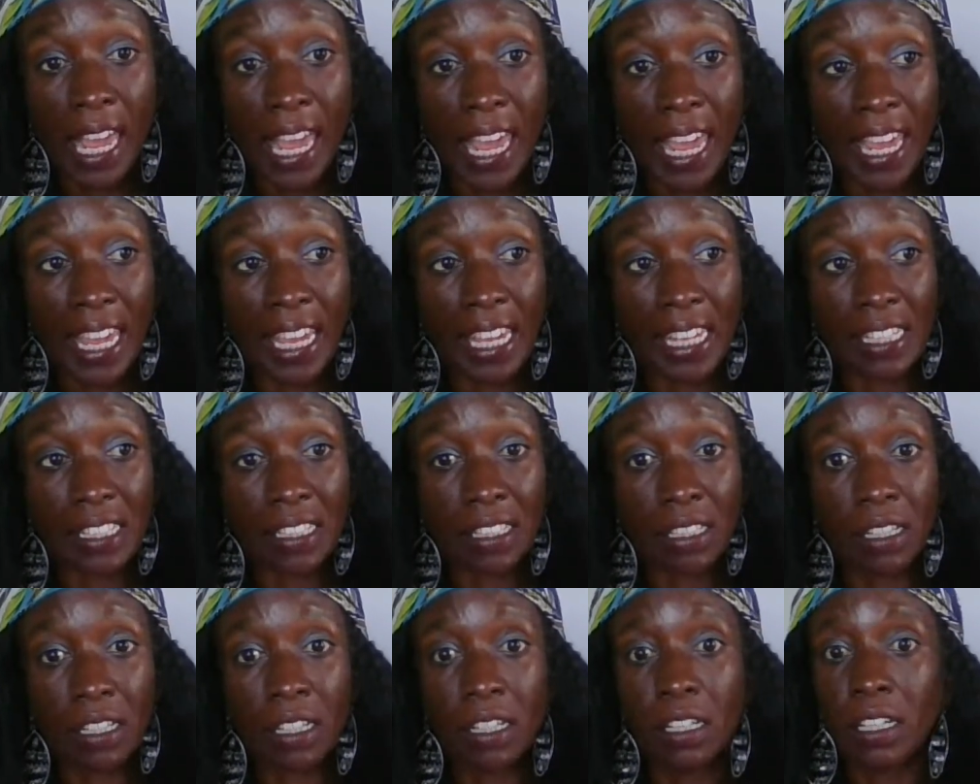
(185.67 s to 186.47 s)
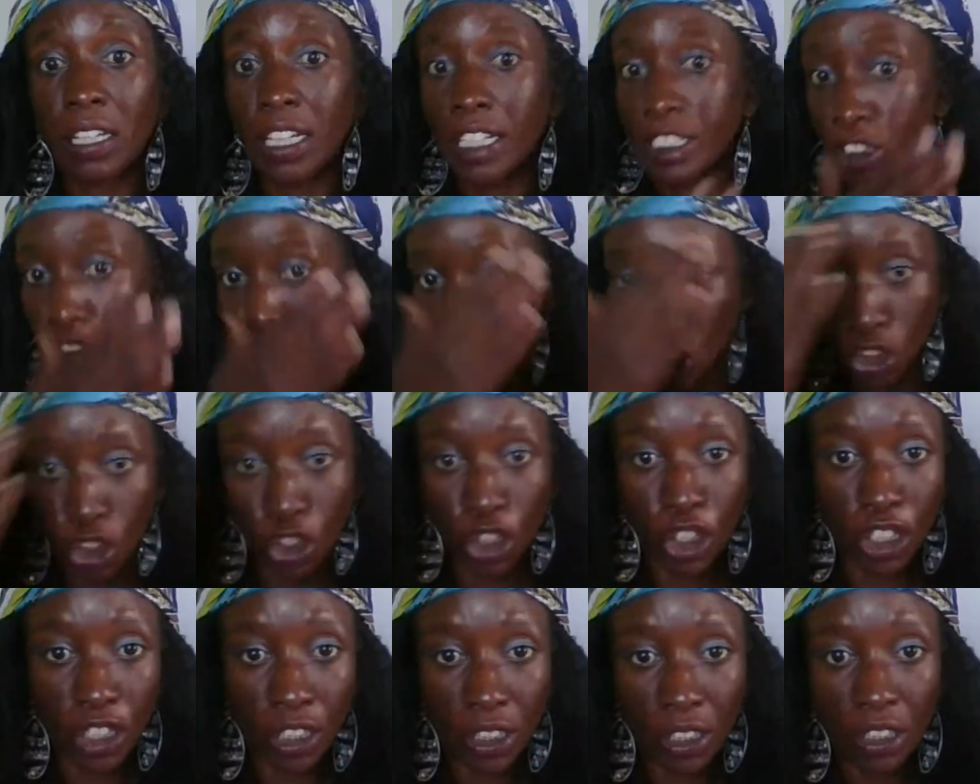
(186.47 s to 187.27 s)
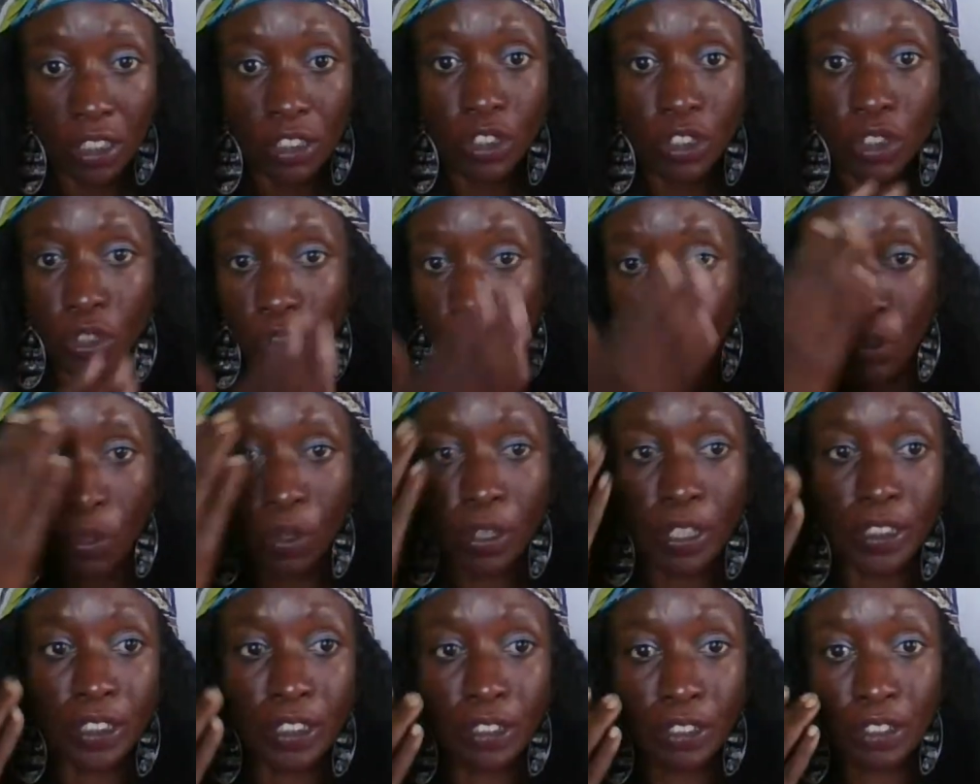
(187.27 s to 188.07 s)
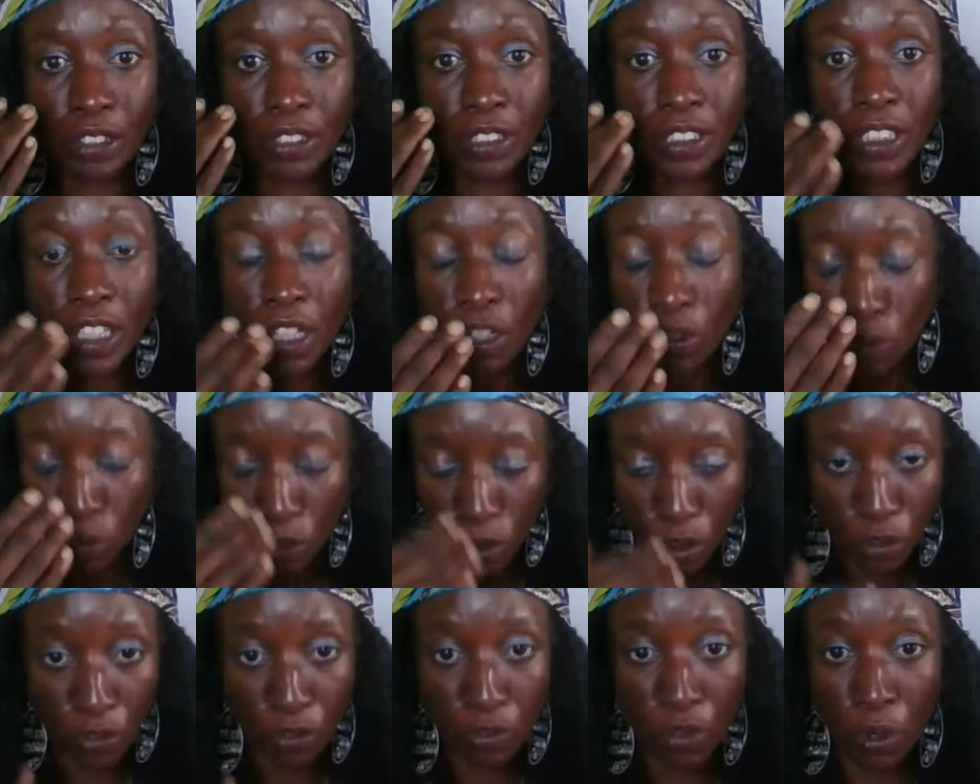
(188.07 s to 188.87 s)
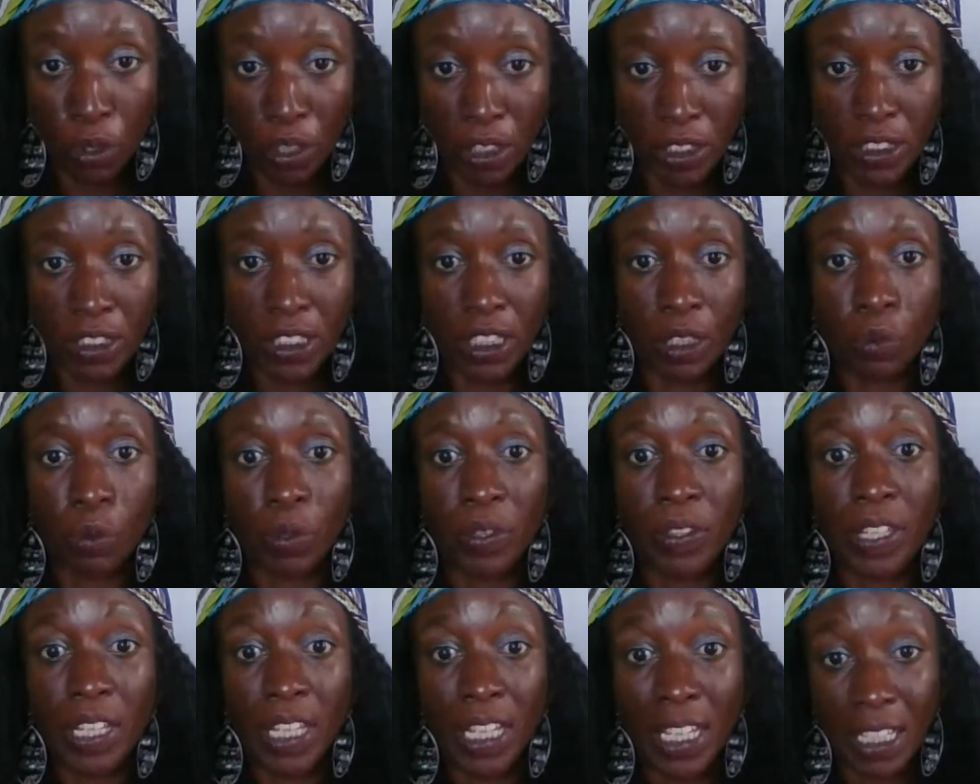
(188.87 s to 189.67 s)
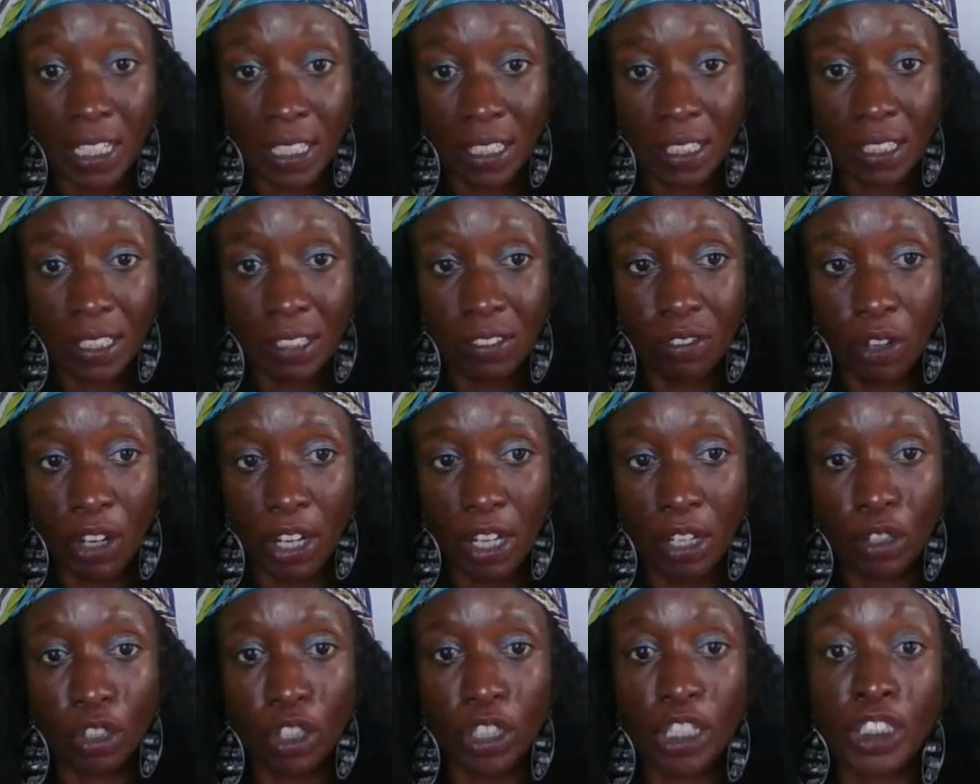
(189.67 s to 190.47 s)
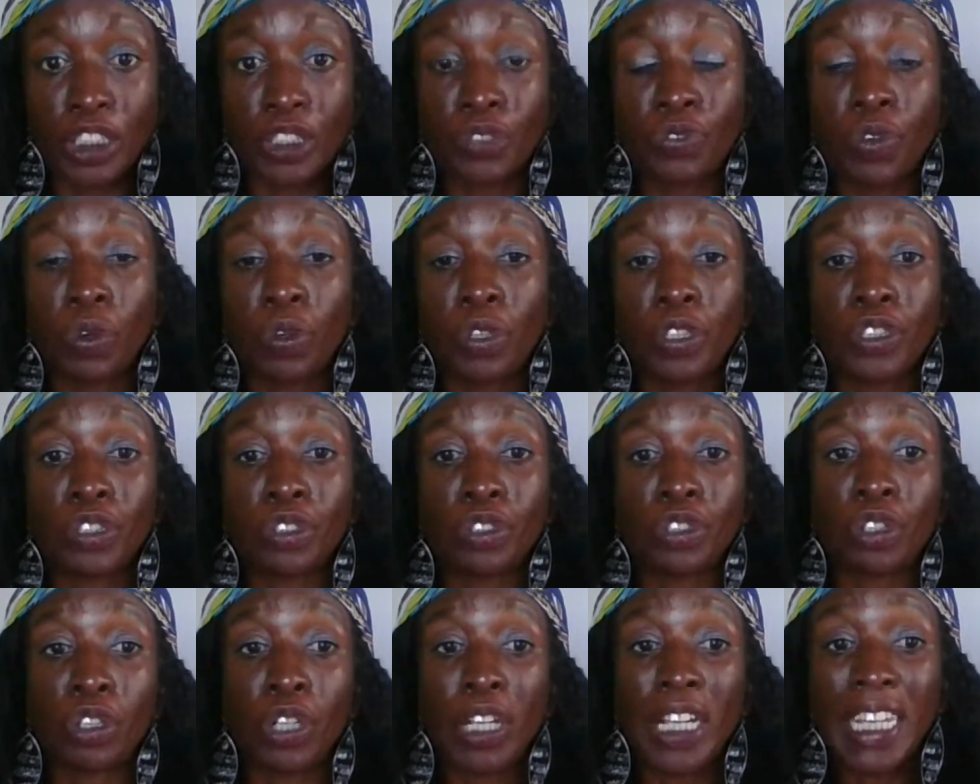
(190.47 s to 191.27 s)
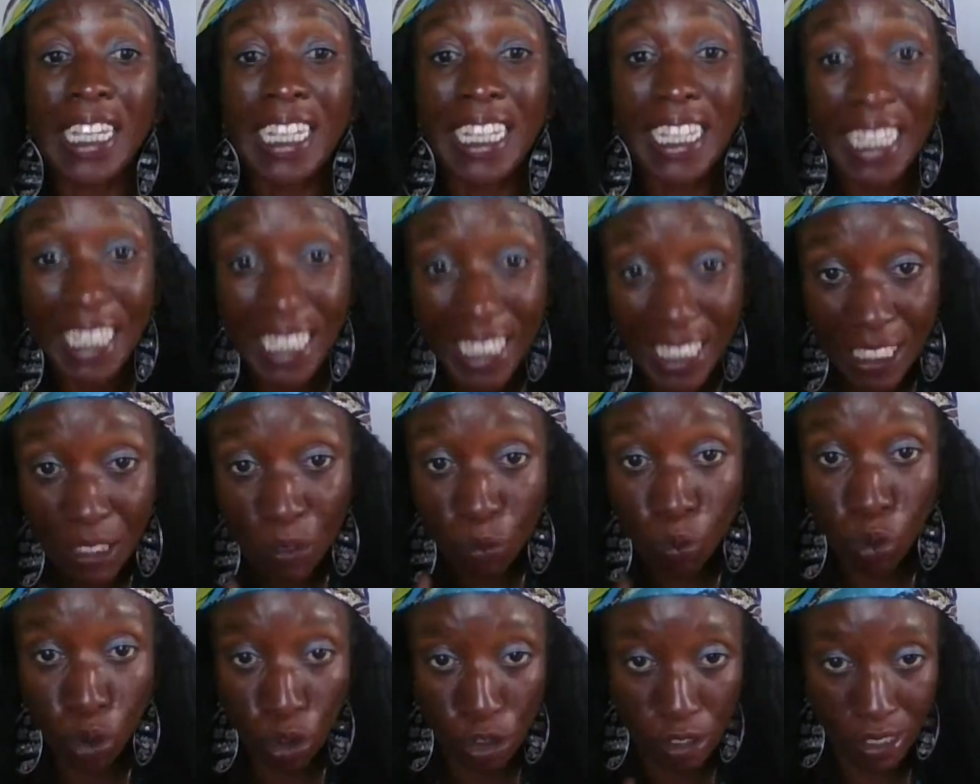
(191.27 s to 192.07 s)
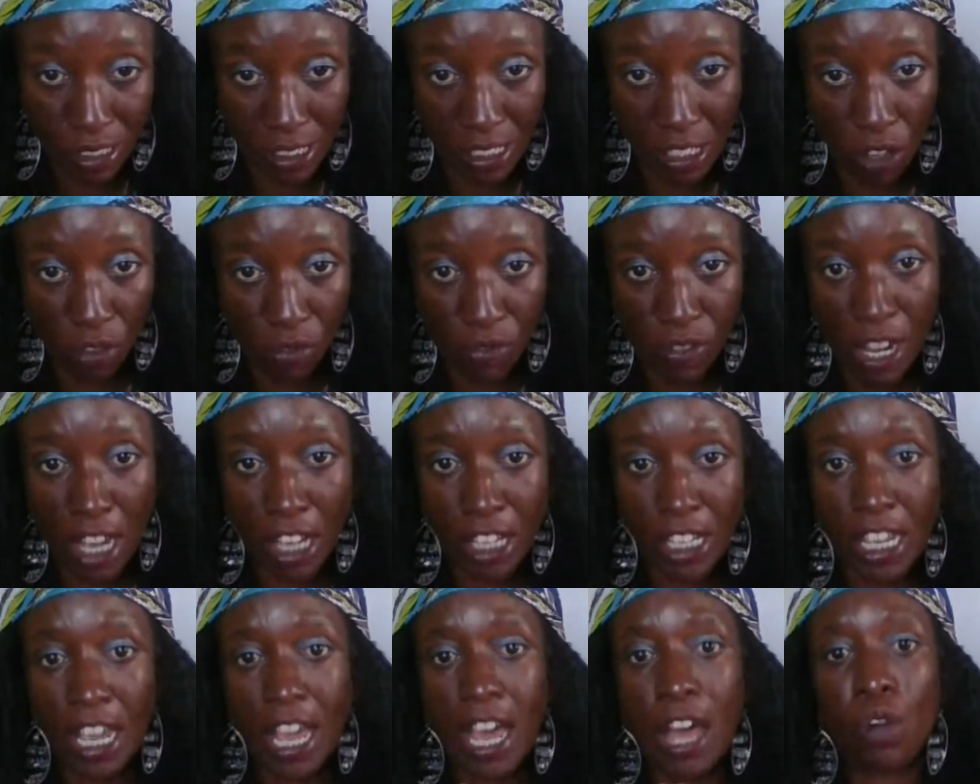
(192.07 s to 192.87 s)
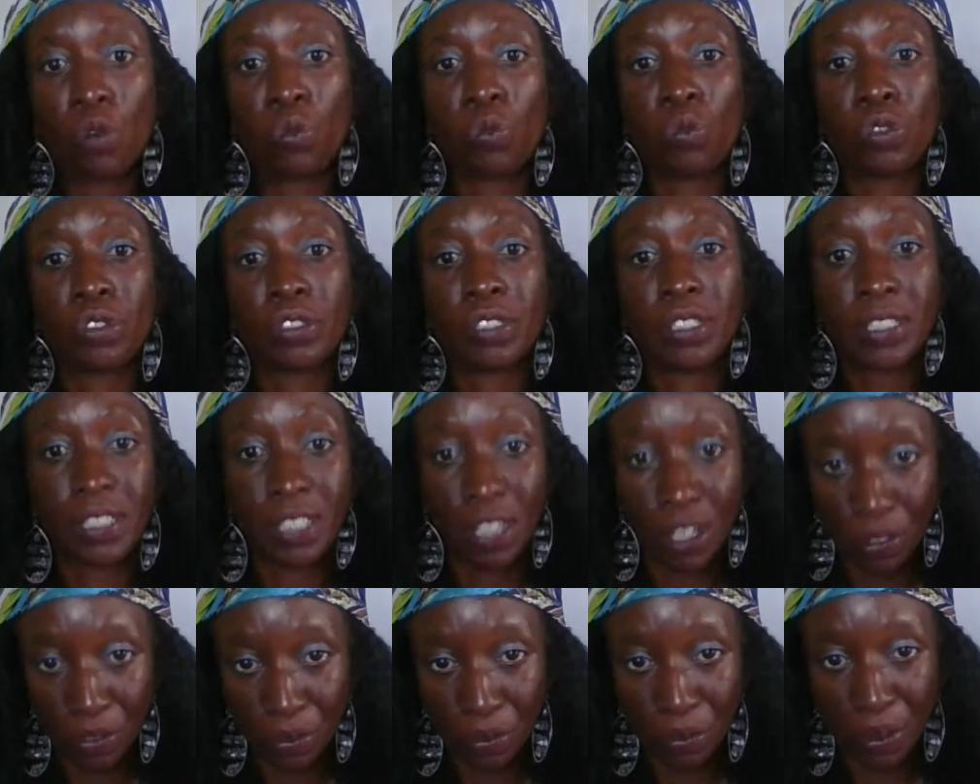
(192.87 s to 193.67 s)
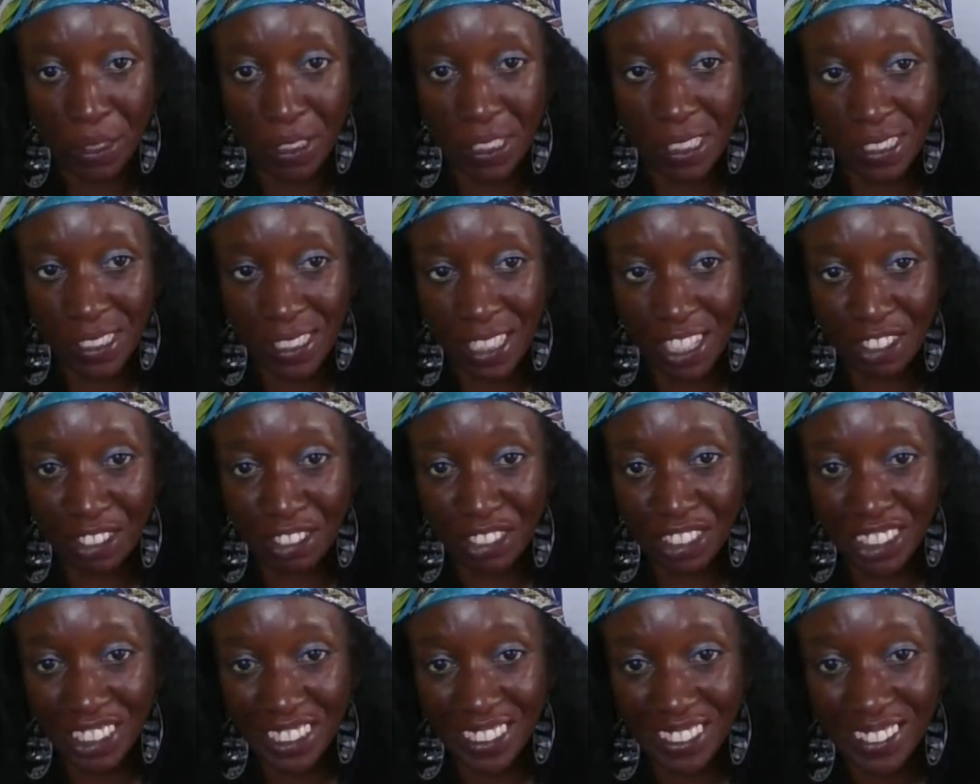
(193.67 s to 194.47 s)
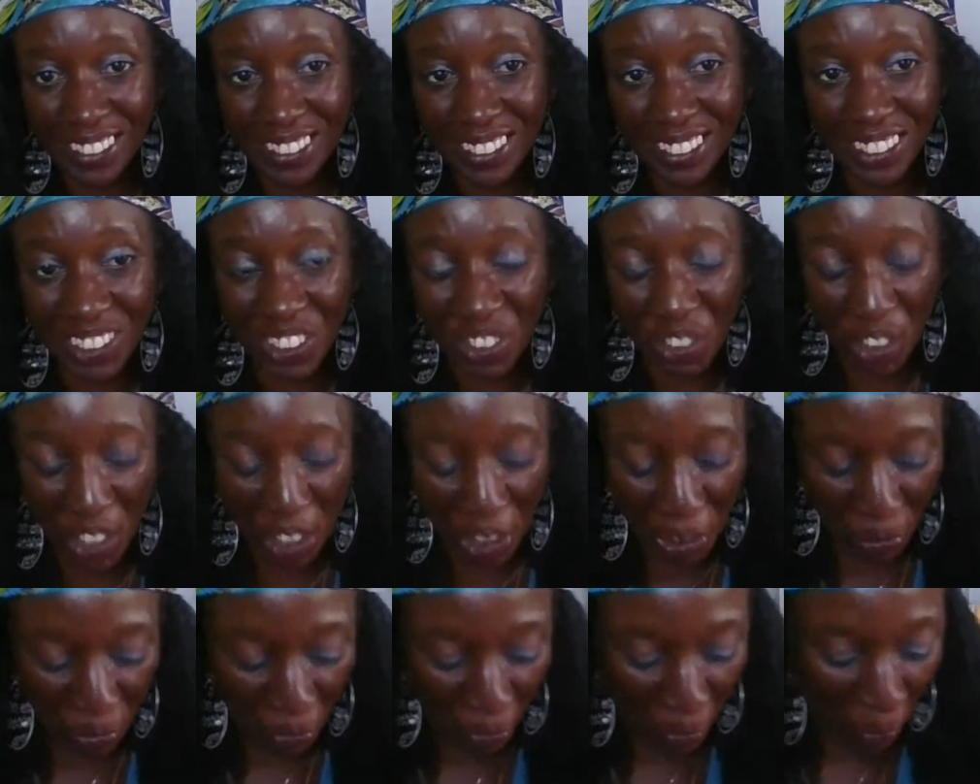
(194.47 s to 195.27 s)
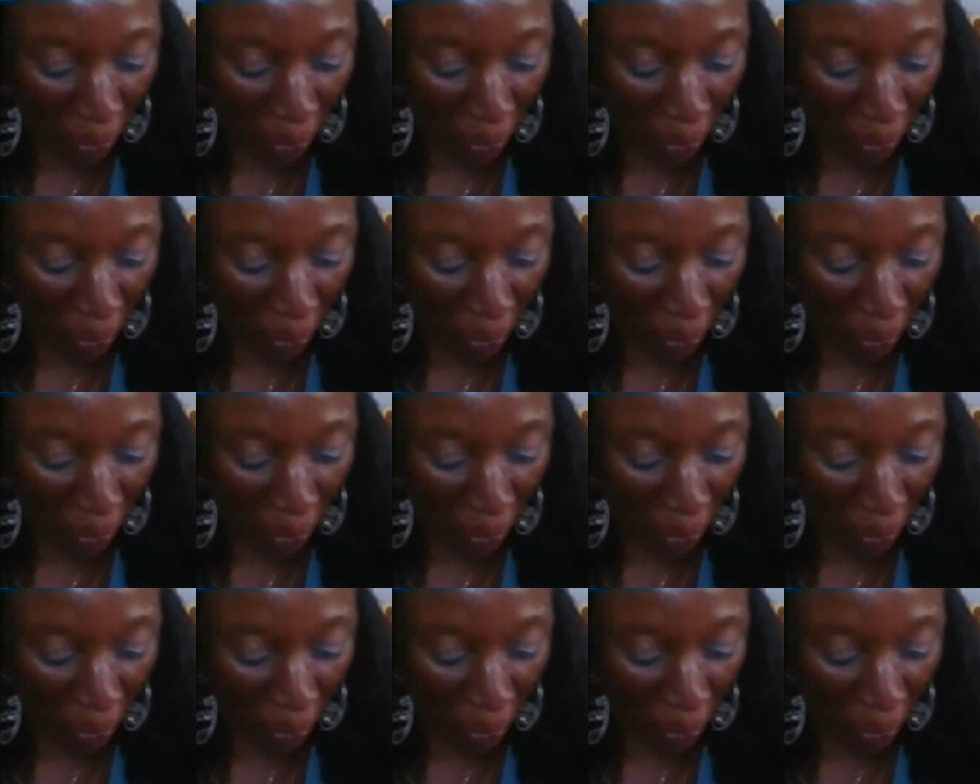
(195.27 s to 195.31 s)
And it's good to focus on yourself when you're focusing within, right? You need to focus on your inward self, not your outward self with this energy, right?